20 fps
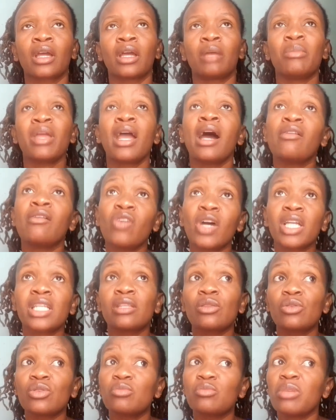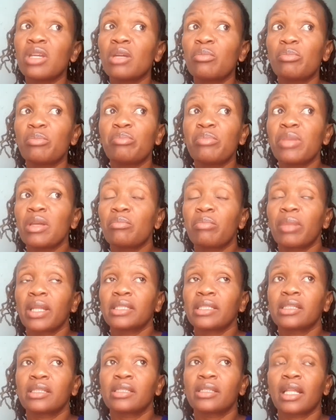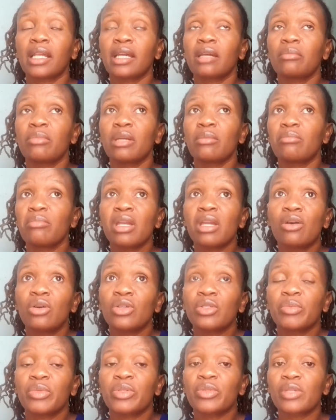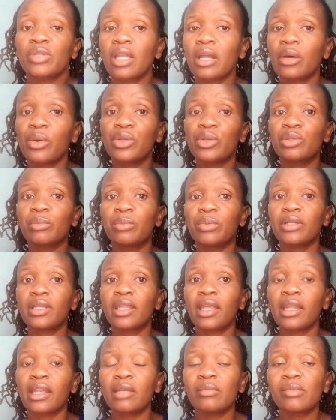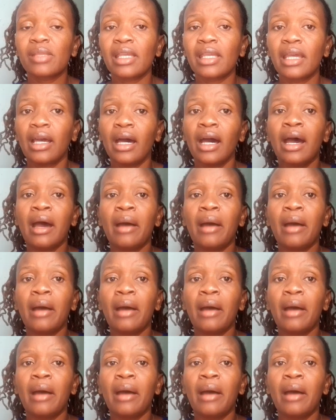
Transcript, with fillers: me i've worked in those big big places like big big hospitals i don't want to put their names here